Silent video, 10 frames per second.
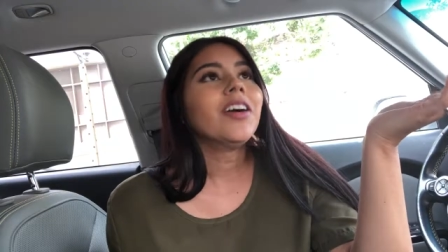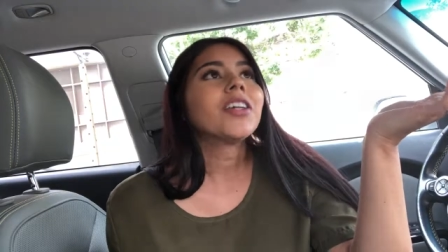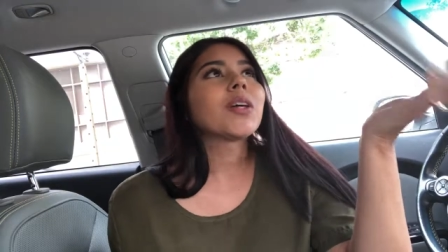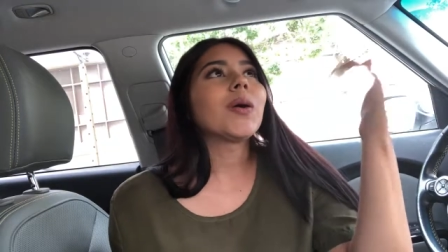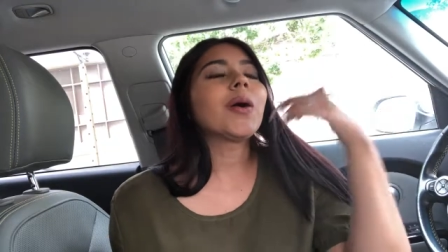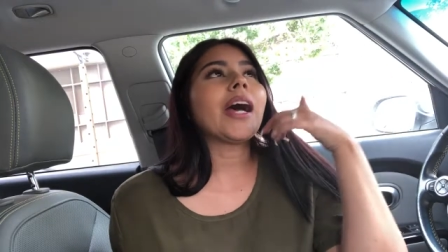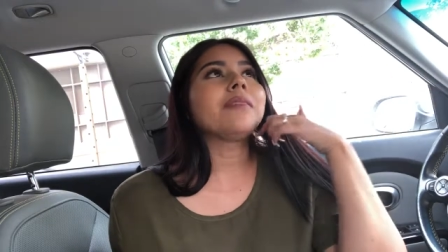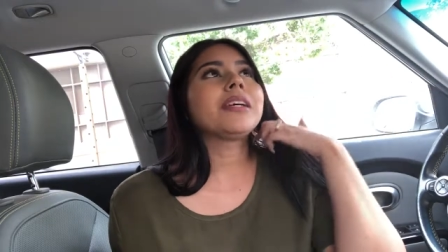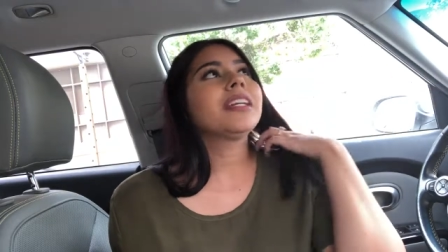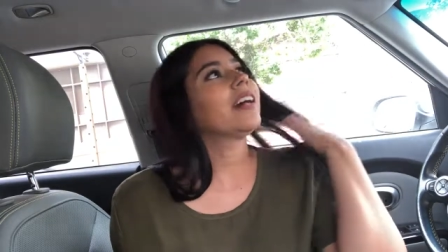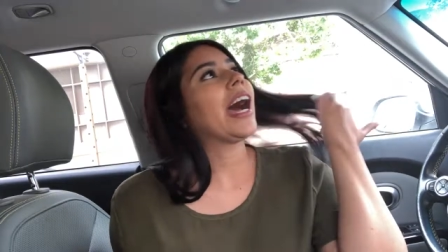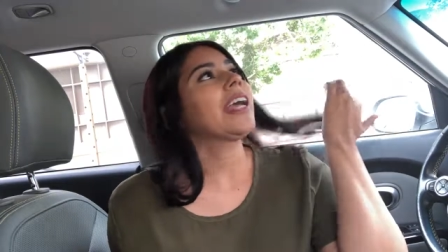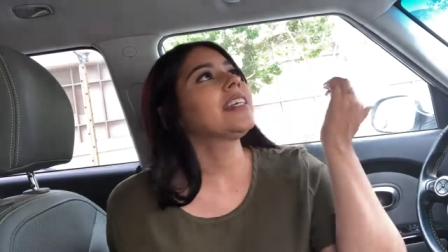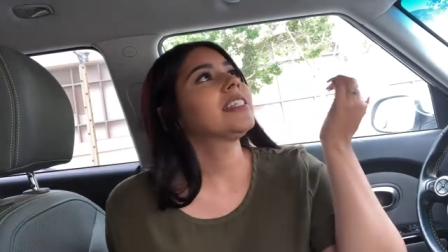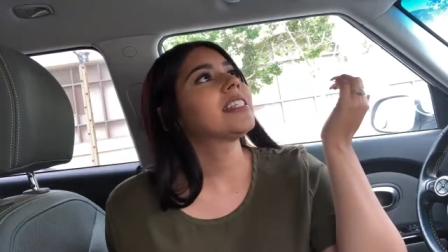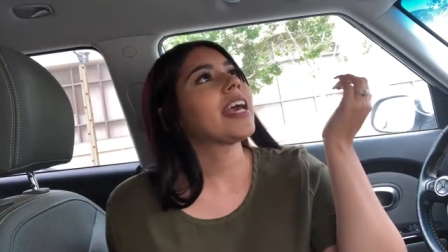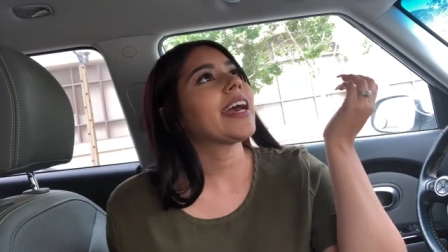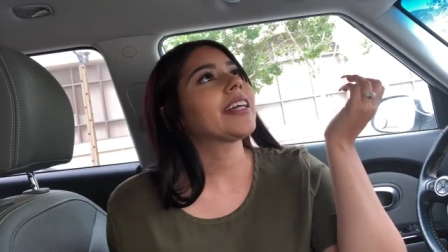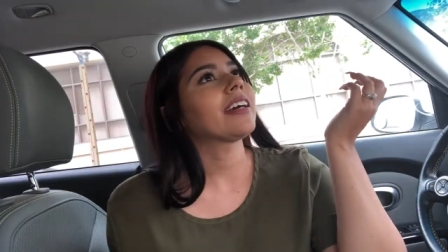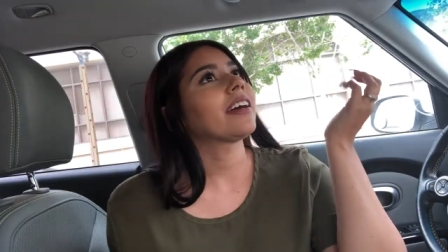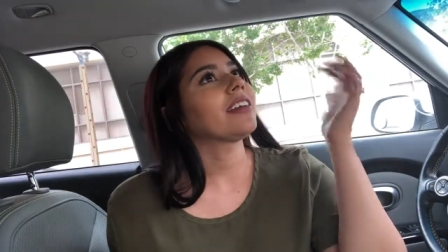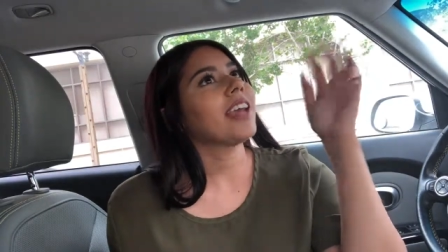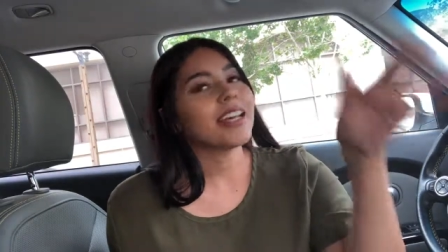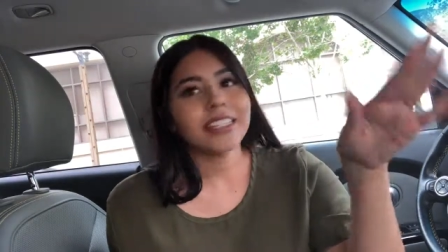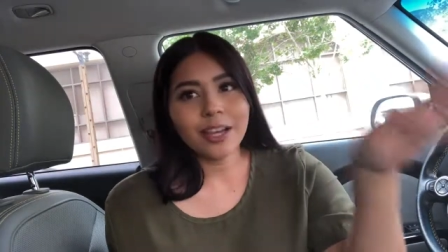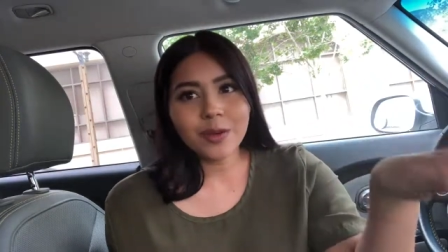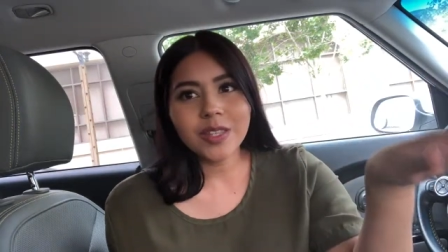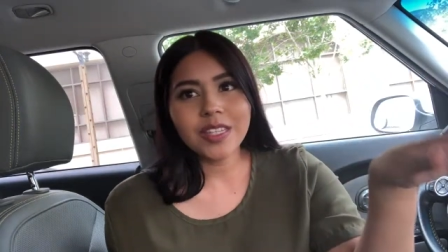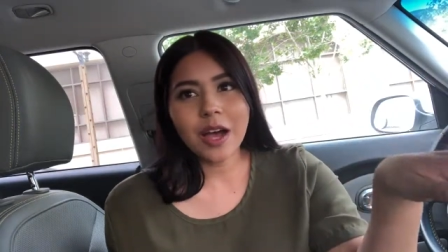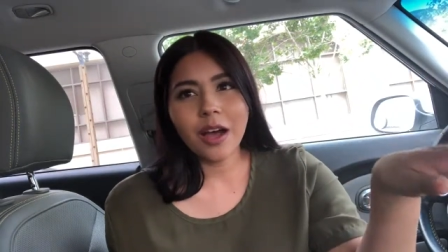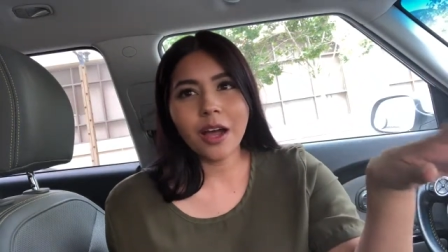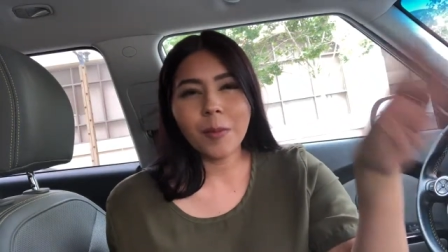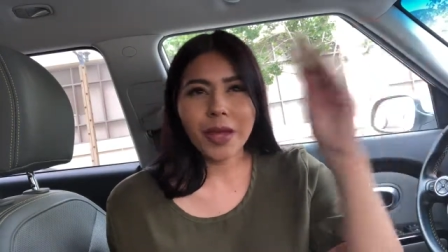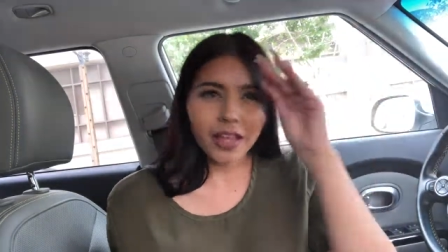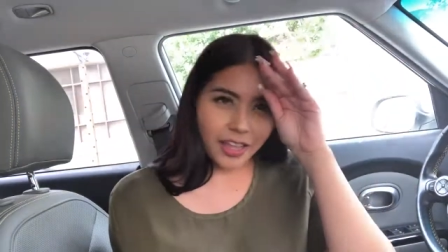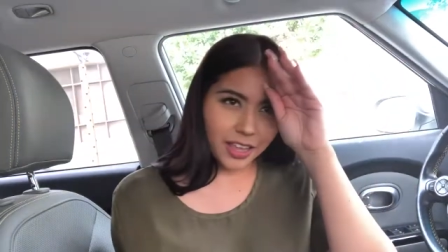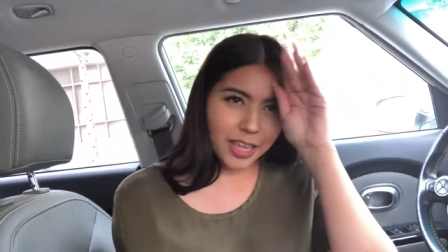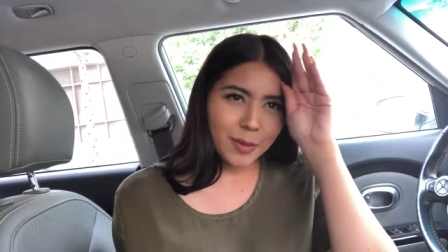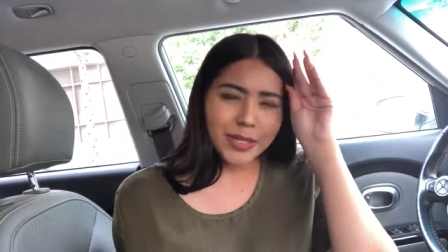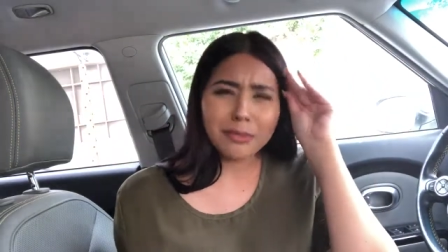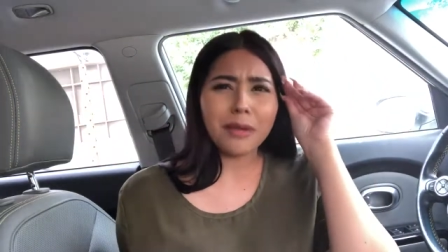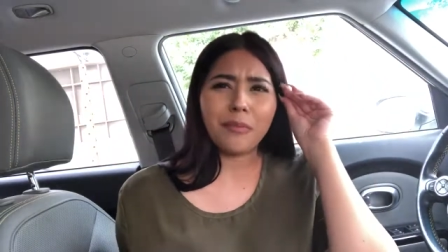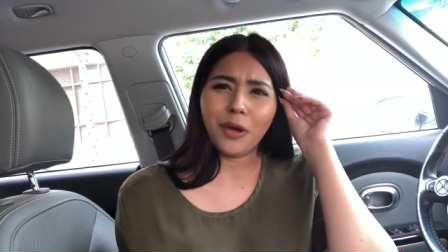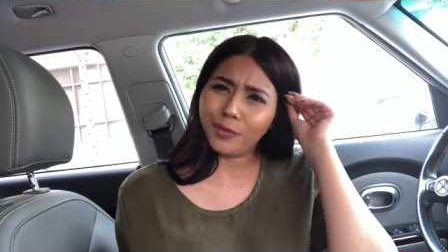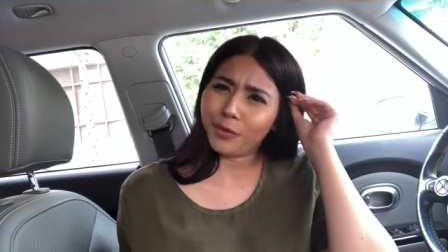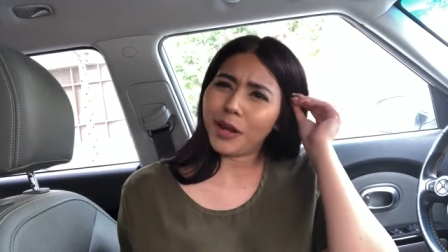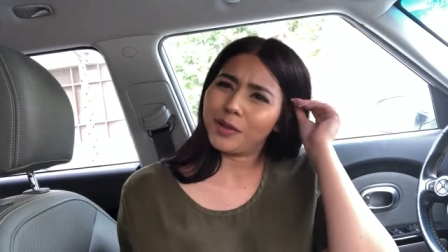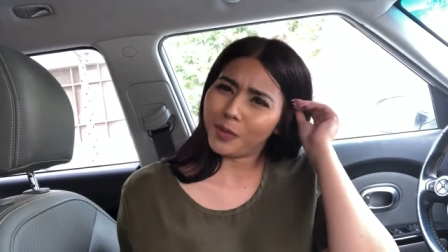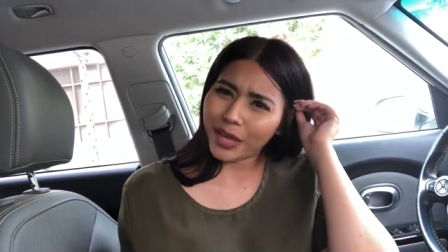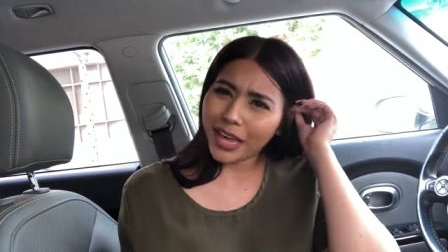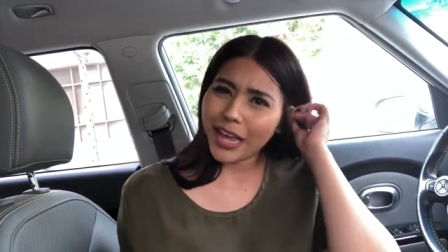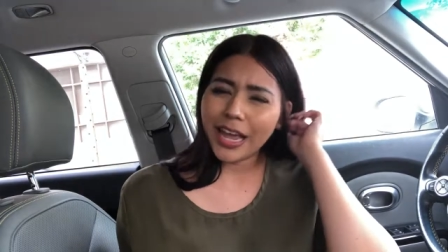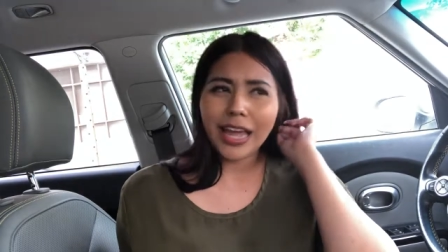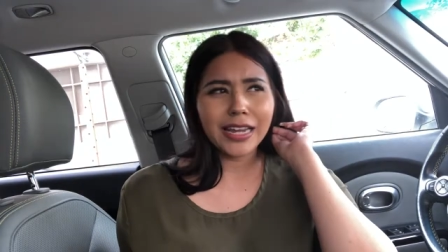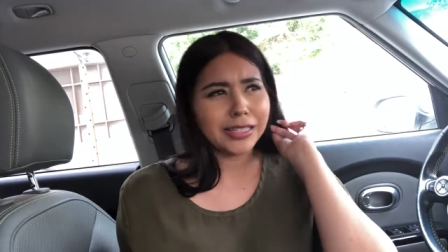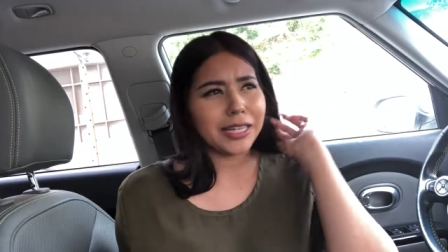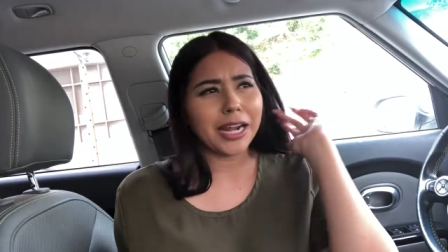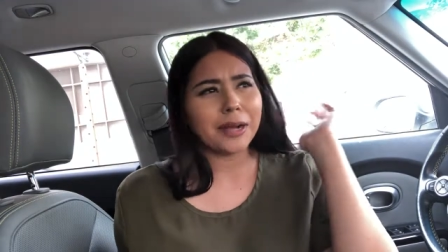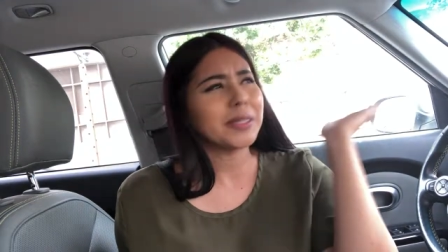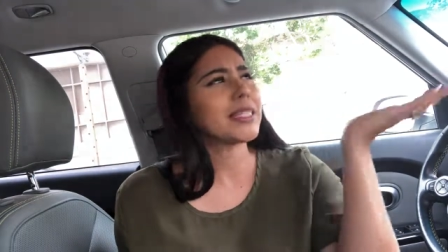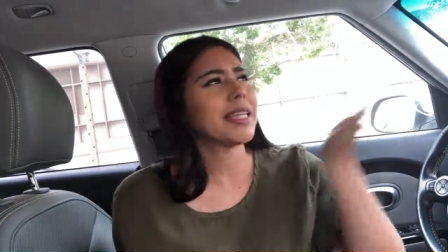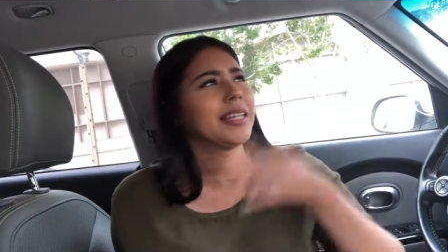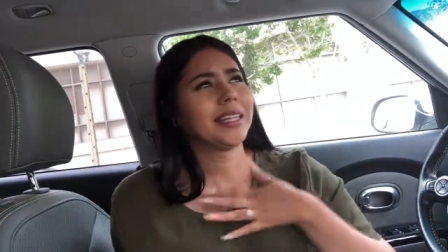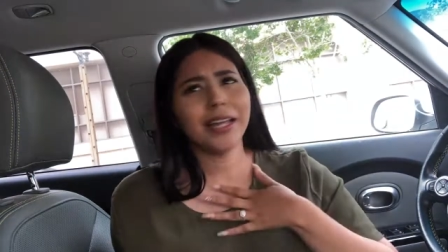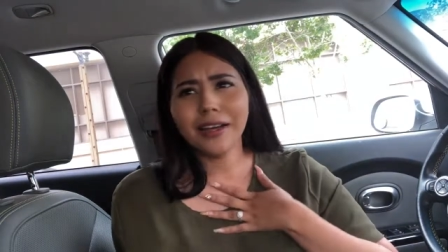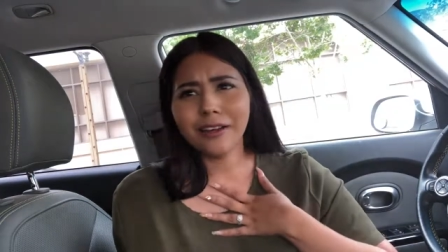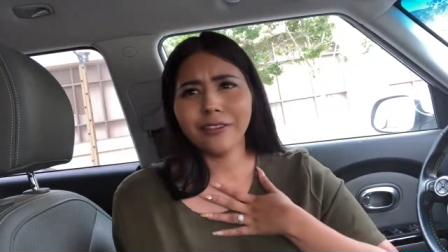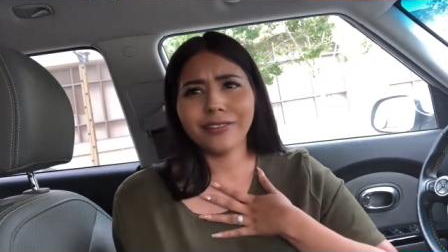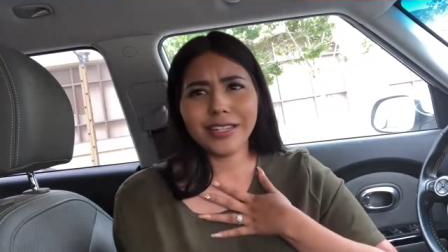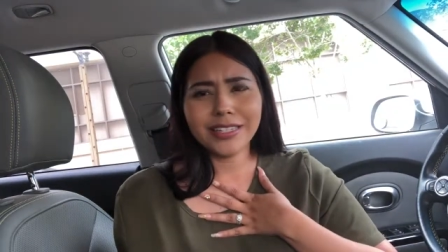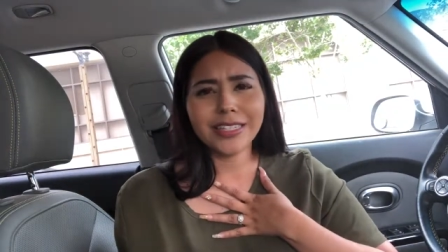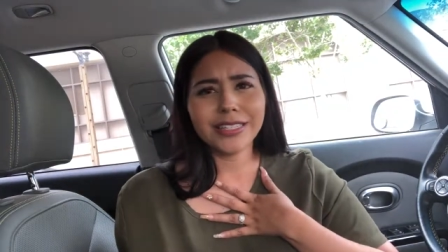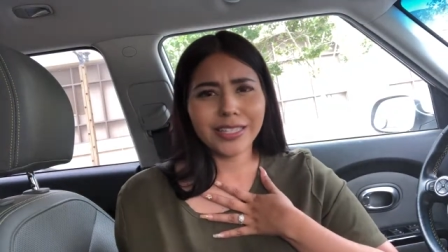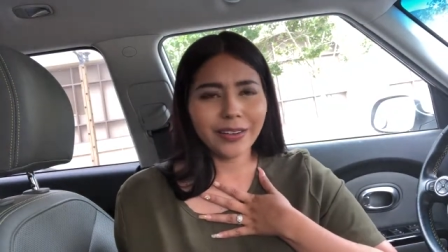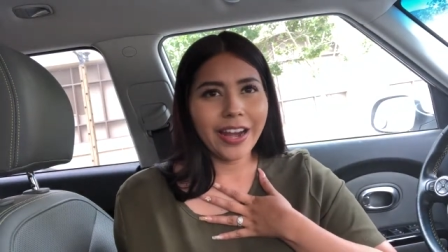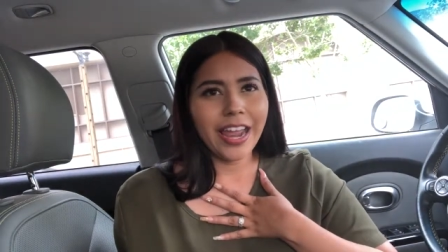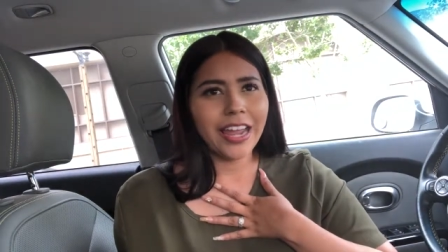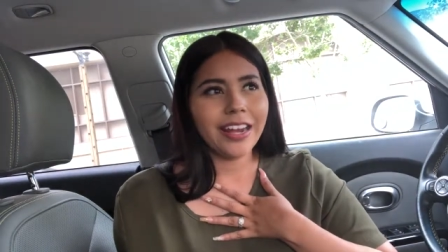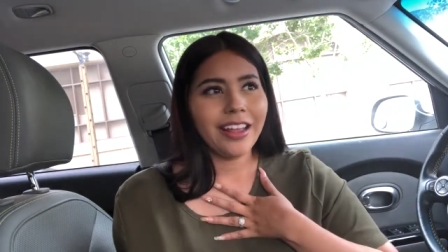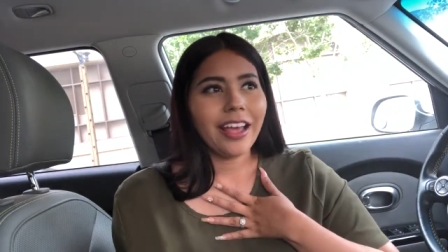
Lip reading: So, I mean, I can say it, yes, I was young, but he was my boyfriend, okay? And I thought I was in love in 6th grade.